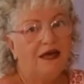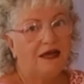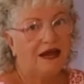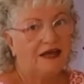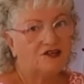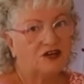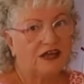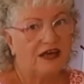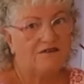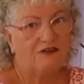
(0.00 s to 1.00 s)
I
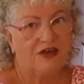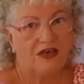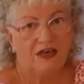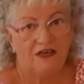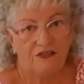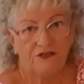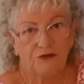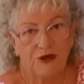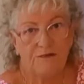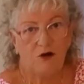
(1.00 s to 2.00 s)
actually have
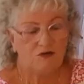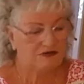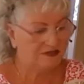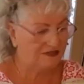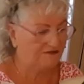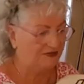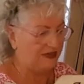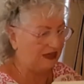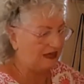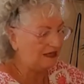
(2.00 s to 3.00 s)
3 boxes of
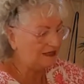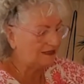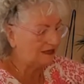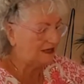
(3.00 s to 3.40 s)
these,